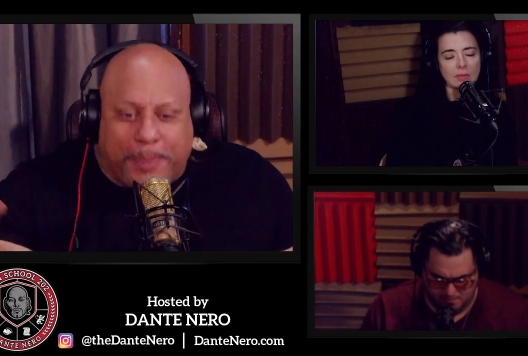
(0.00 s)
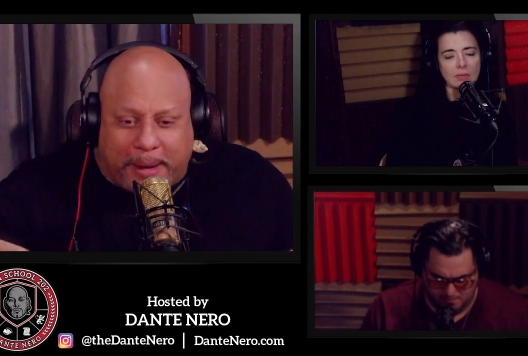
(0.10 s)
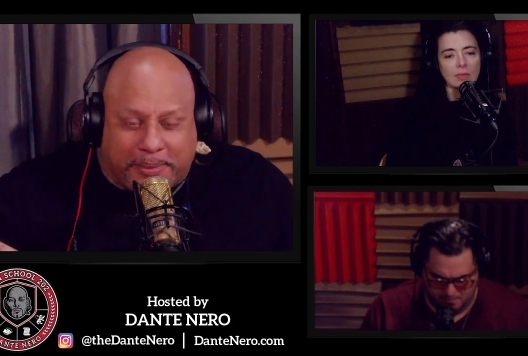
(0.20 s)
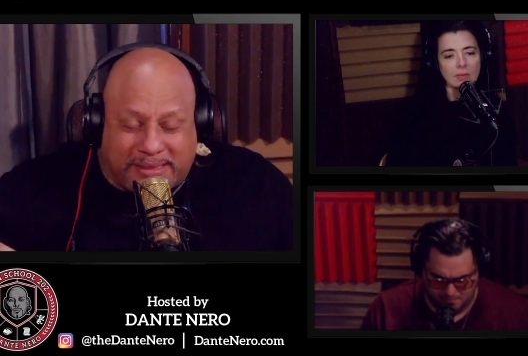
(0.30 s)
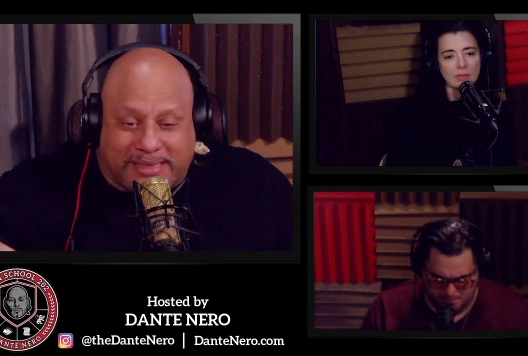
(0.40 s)

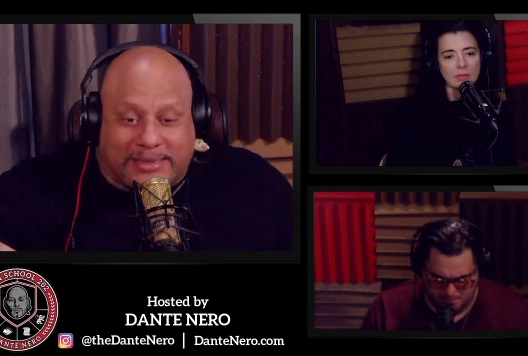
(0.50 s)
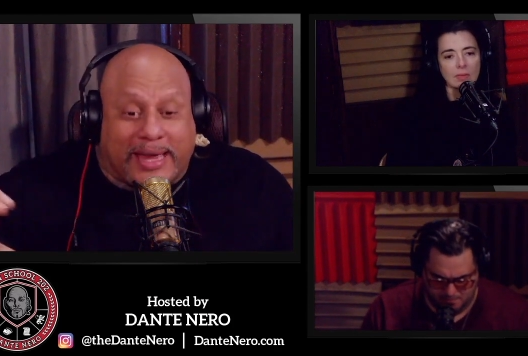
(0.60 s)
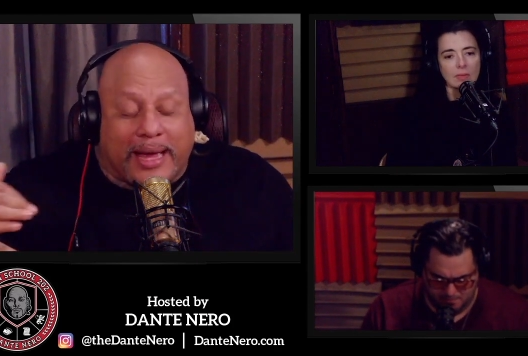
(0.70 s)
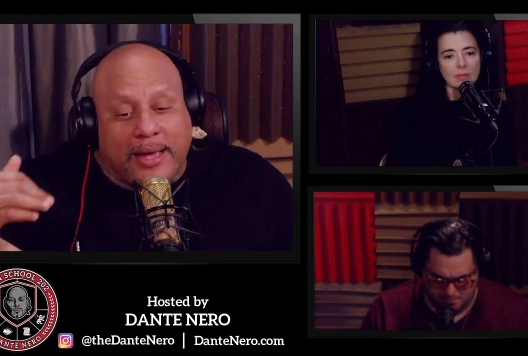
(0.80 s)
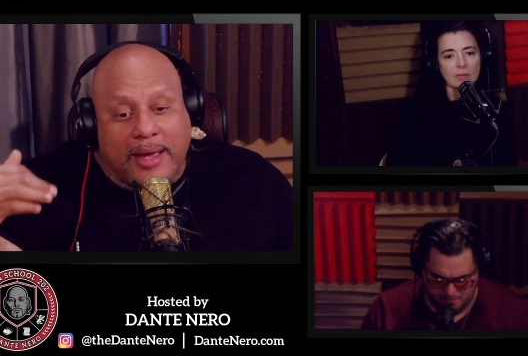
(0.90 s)
Speaker 1: peppers is
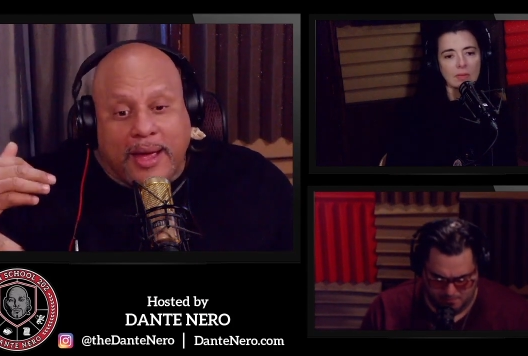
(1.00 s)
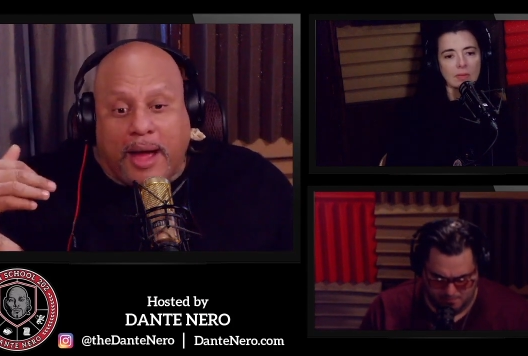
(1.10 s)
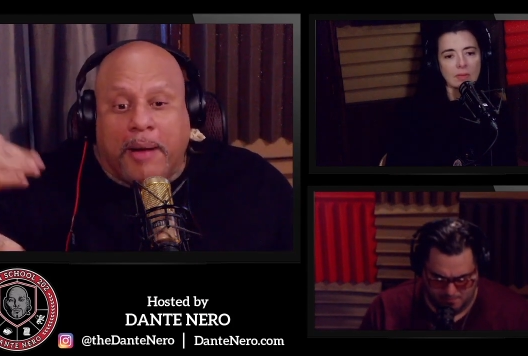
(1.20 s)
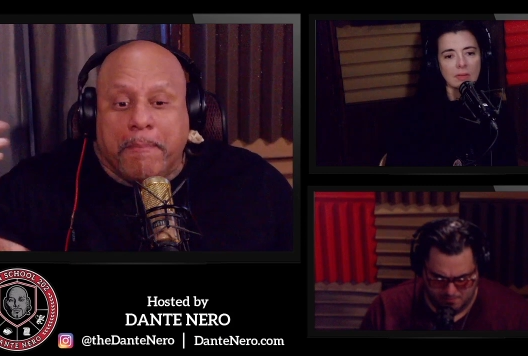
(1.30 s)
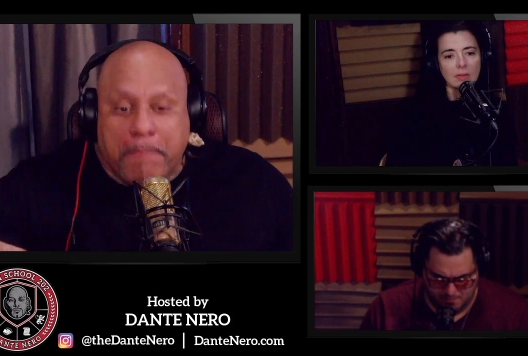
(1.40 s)
like
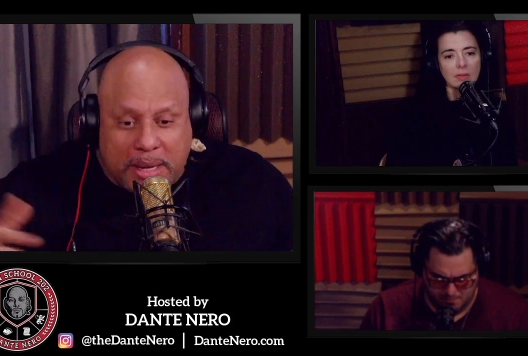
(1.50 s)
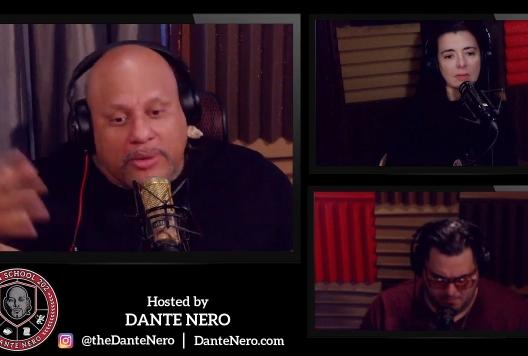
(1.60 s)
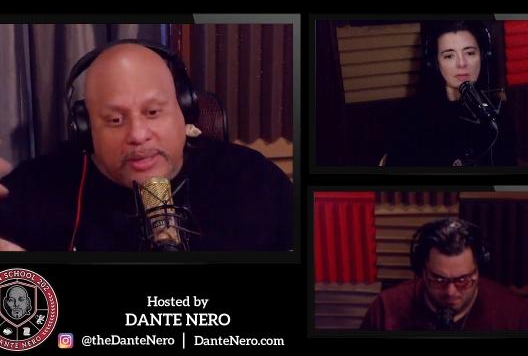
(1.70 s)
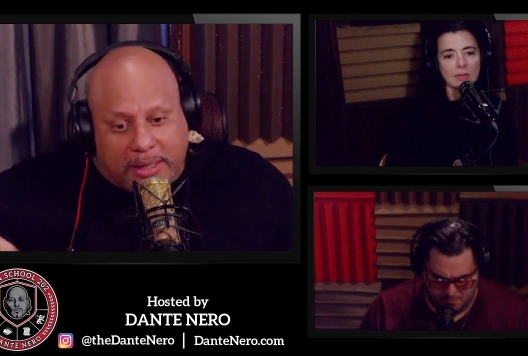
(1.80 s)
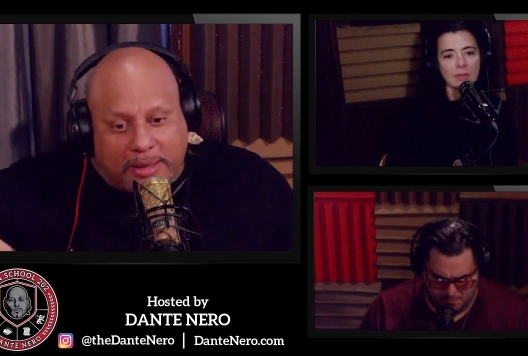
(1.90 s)
a
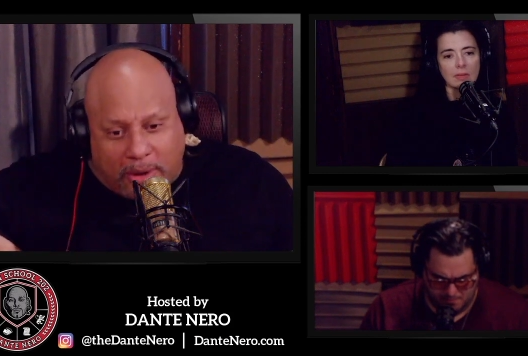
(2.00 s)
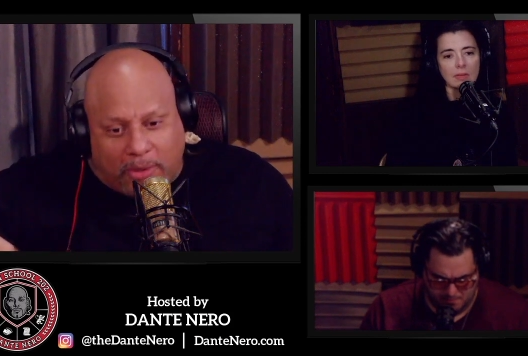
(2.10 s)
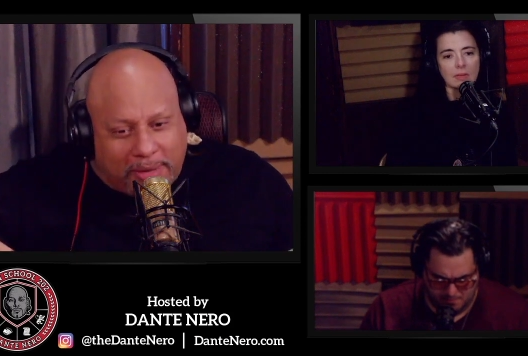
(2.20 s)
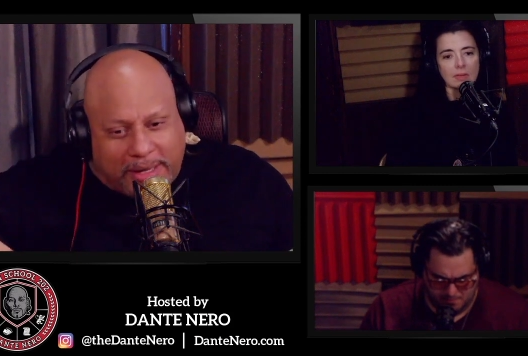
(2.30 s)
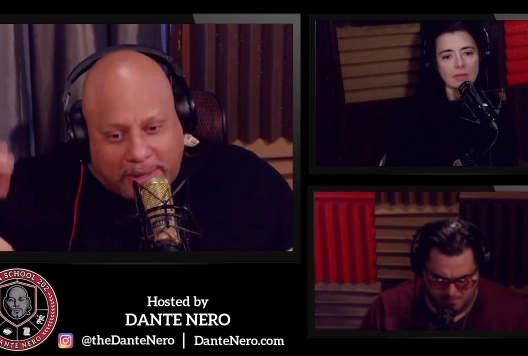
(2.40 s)
million
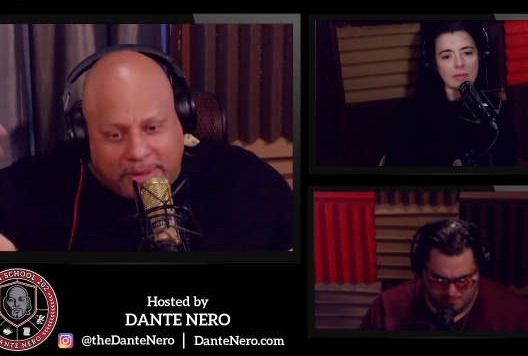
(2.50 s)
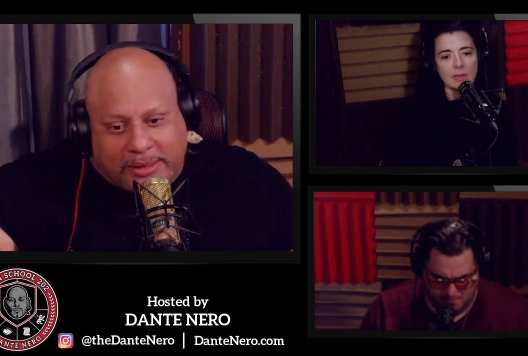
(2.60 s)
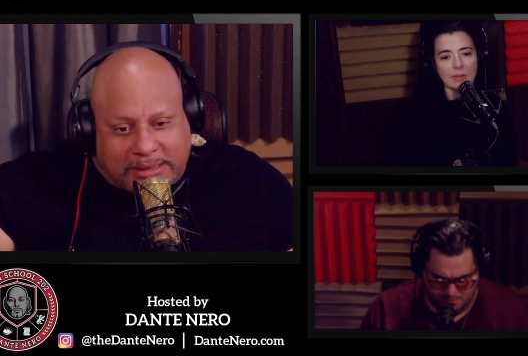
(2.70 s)
cold you know it's